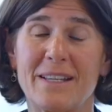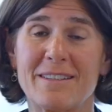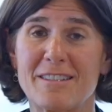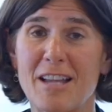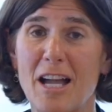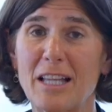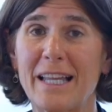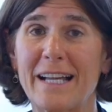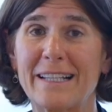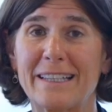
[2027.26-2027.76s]
it's
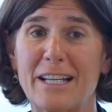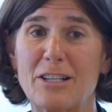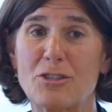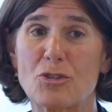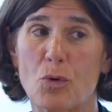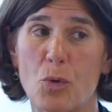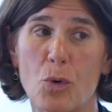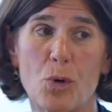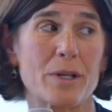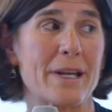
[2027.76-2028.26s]
not like they
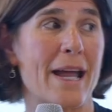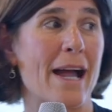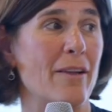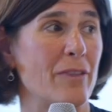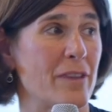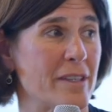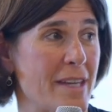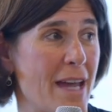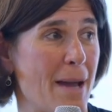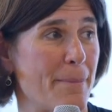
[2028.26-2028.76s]
tore
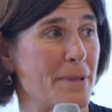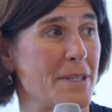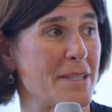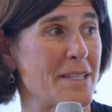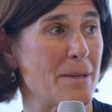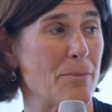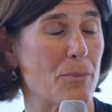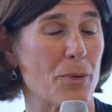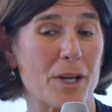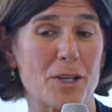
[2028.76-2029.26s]
down the Tappan
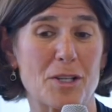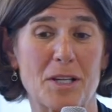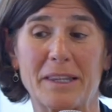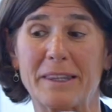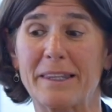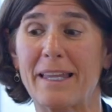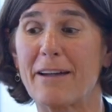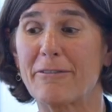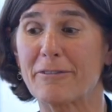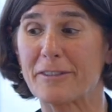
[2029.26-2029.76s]
Zee Bridge
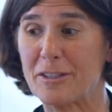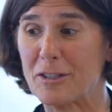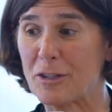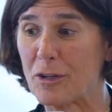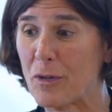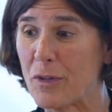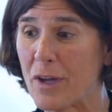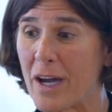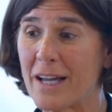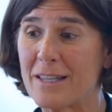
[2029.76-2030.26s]
and left,
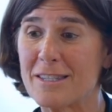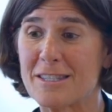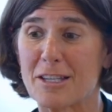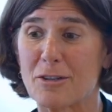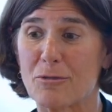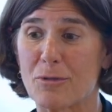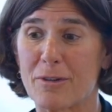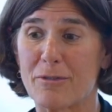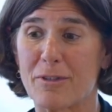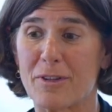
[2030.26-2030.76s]
the
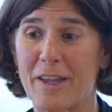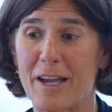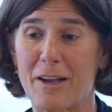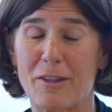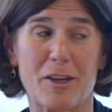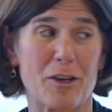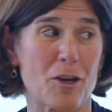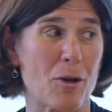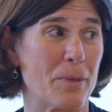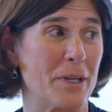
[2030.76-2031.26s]
Hudson River there
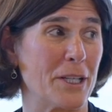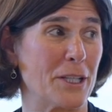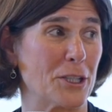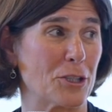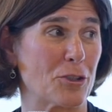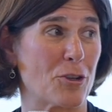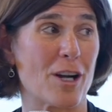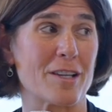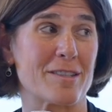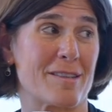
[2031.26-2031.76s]
that nobody
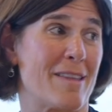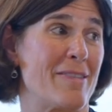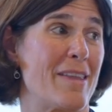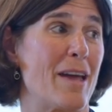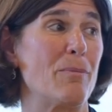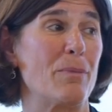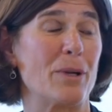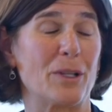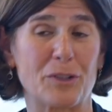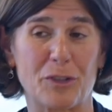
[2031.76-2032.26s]
could cross and
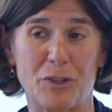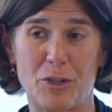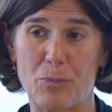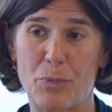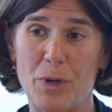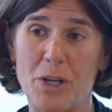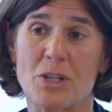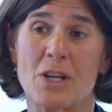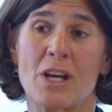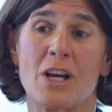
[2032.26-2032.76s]
then built a new
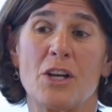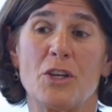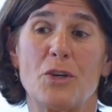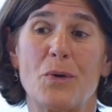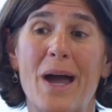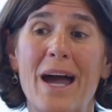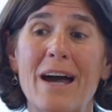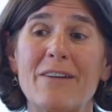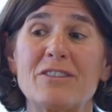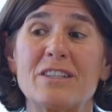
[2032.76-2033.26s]
bridge. You
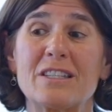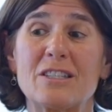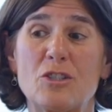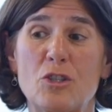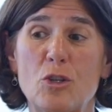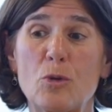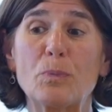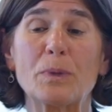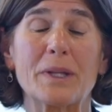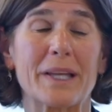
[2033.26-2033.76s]
have to
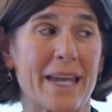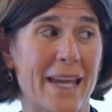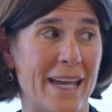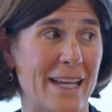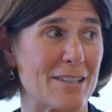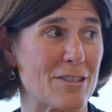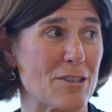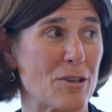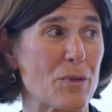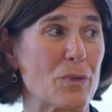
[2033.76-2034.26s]

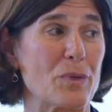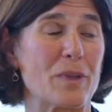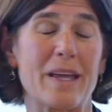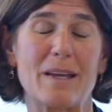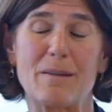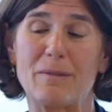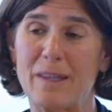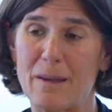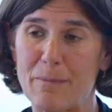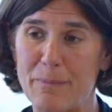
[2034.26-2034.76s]
duplicate. So
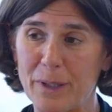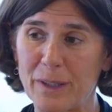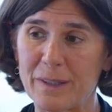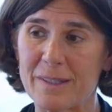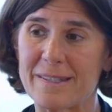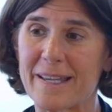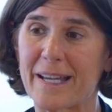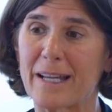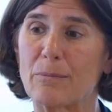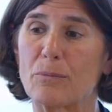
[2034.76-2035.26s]
they built
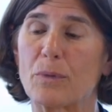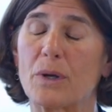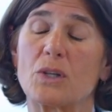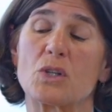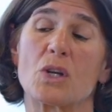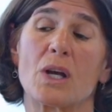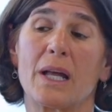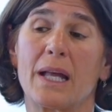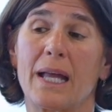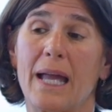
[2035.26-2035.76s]
the second bridge,
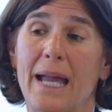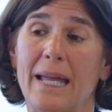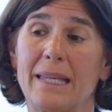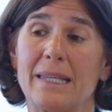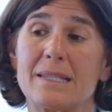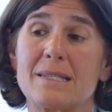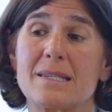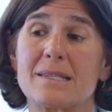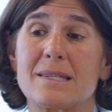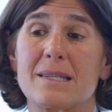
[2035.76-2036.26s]
and
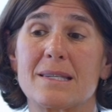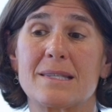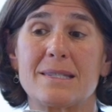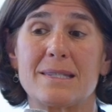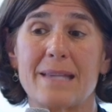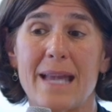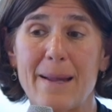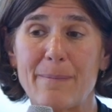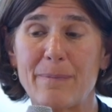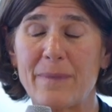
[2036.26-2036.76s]
this is the
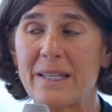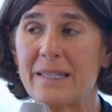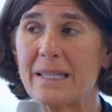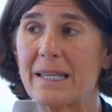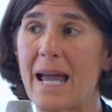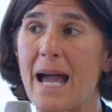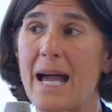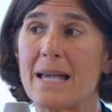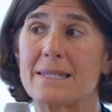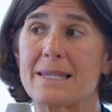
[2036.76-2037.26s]
same thing
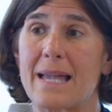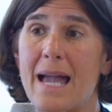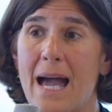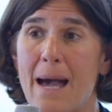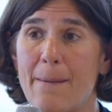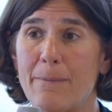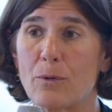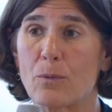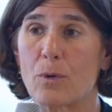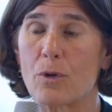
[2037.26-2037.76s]
that has to
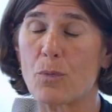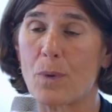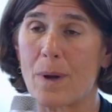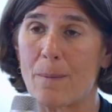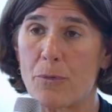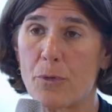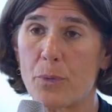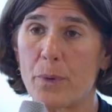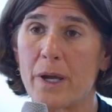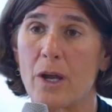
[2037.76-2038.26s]
happen with
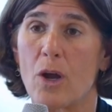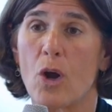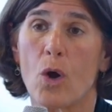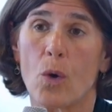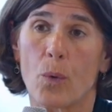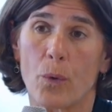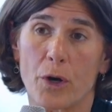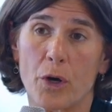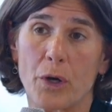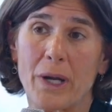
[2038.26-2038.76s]
Web3.
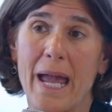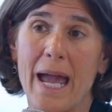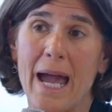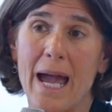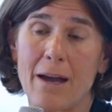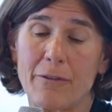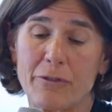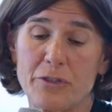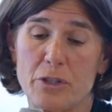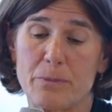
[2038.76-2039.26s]
We're going to
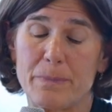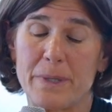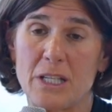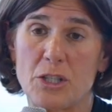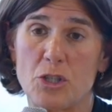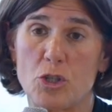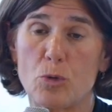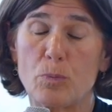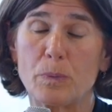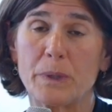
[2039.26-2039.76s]
have to be
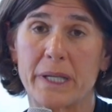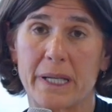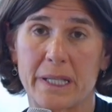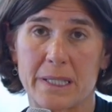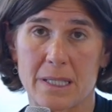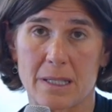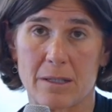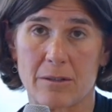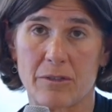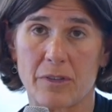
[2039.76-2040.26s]

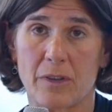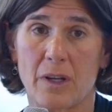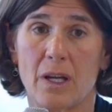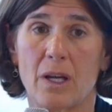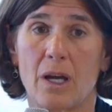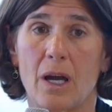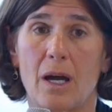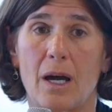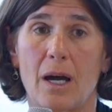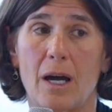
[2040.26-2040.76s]
duplicative
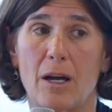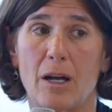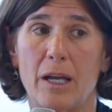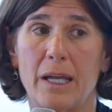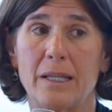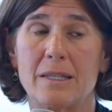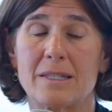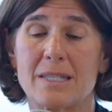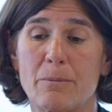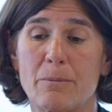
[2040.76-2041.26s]

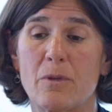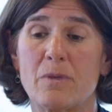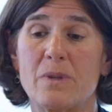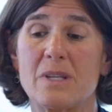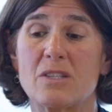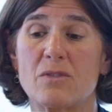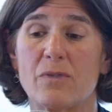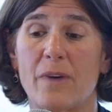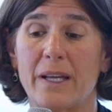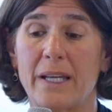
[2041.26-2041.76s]
in of
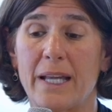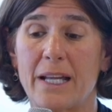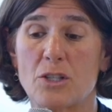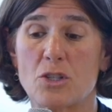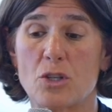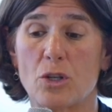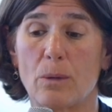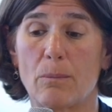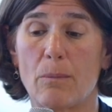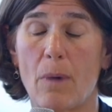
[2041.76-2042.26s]
these
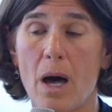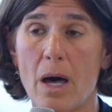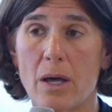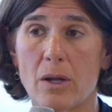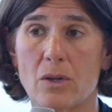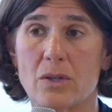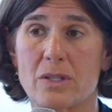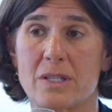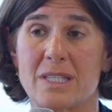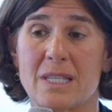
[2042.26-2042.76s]
financial
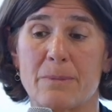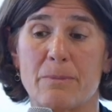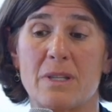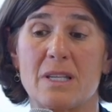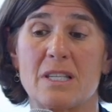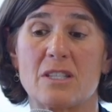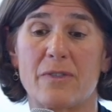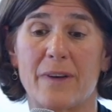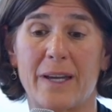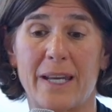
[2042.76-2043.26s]
models and some of
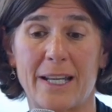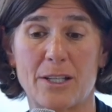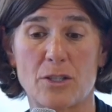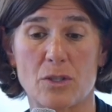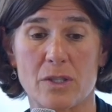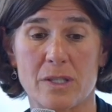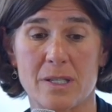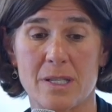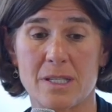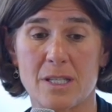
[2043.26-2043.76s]
these
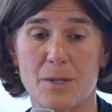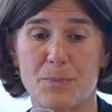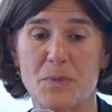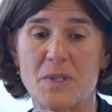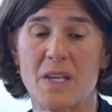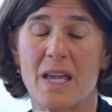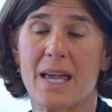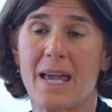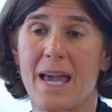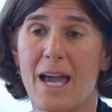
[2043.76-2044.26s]
financial systems,
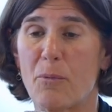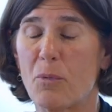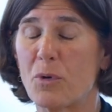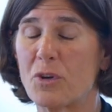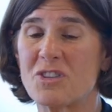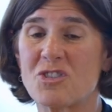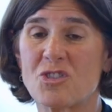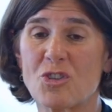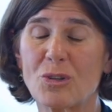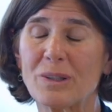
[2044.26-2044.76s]
and we're
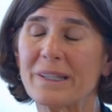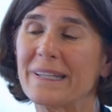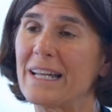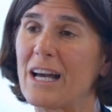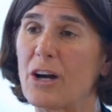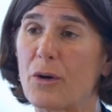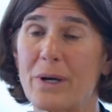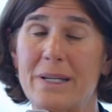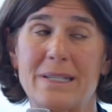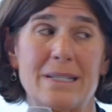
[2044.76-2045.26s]
certainly
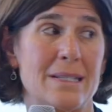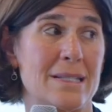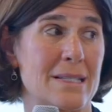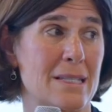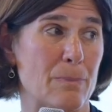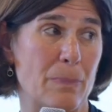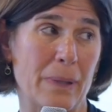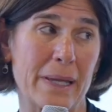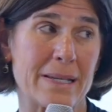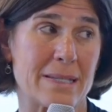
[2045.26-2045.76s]
not going to
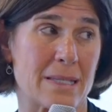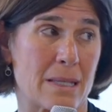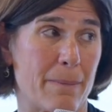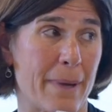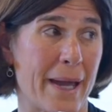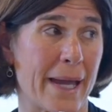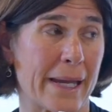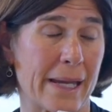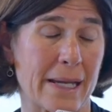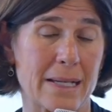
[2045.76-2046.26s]
displace the
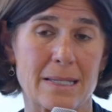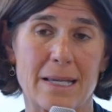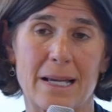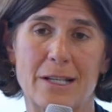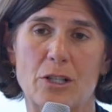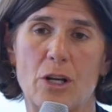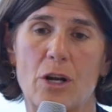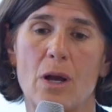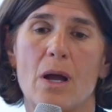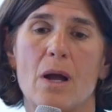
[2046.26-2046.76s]
banking
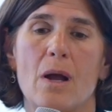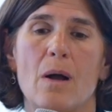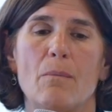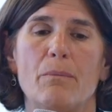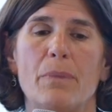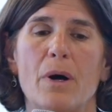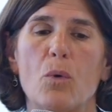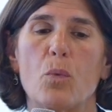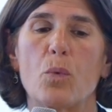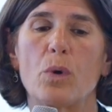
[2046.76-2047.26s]
sector,
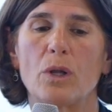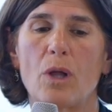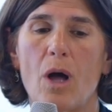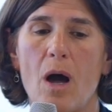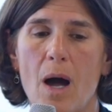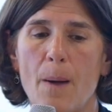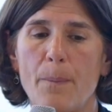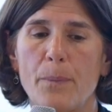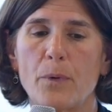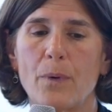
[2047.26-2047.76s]
but we'll
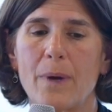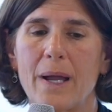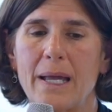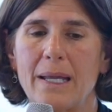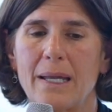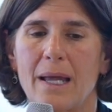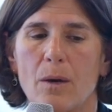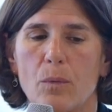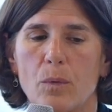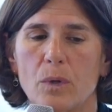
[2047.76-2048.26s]

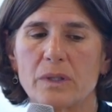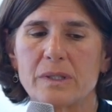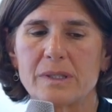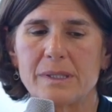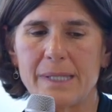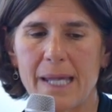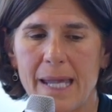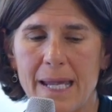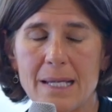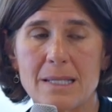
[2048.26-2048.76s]
operate and we'll
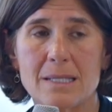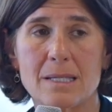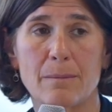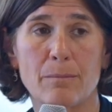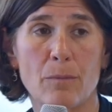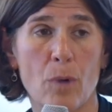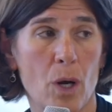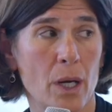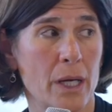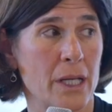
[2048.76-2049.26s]
take
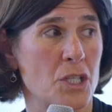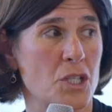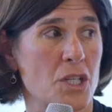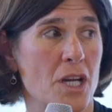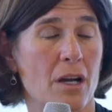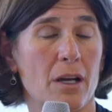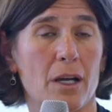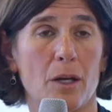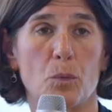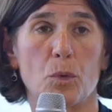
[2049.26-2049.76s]
some market
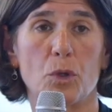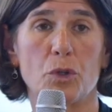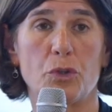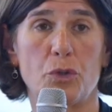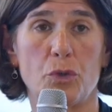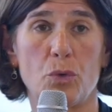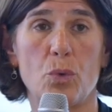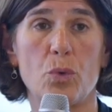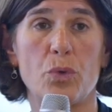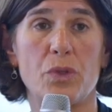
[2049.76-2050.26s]
share and we'll
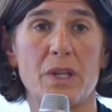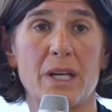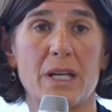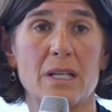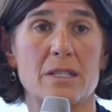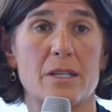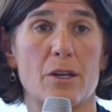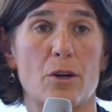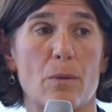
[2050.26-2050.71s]
do things that